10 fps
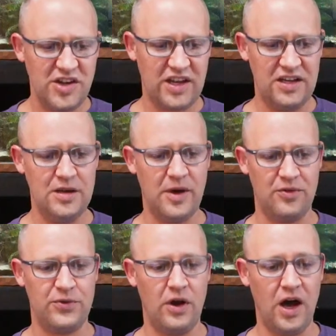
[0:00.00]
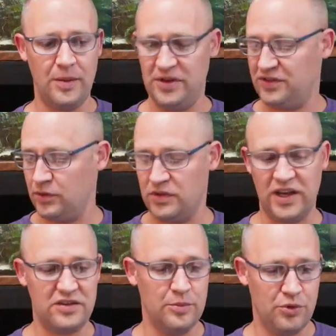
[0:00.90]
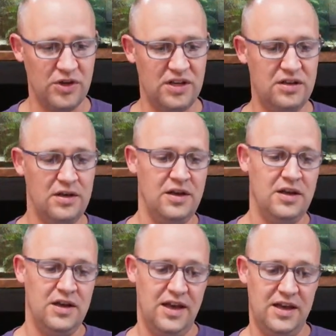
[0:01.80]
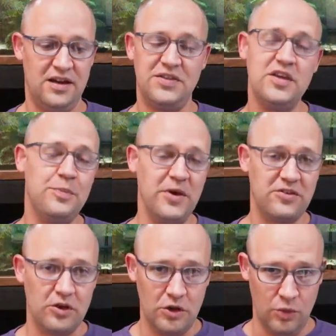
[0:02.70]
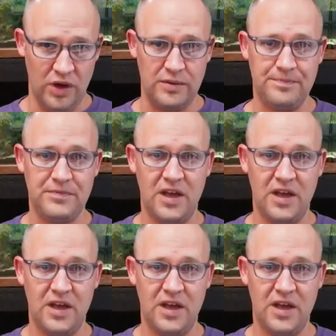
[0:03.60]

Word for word: checking him out for a hobbyist that would like to breed. And I think you picked a good one.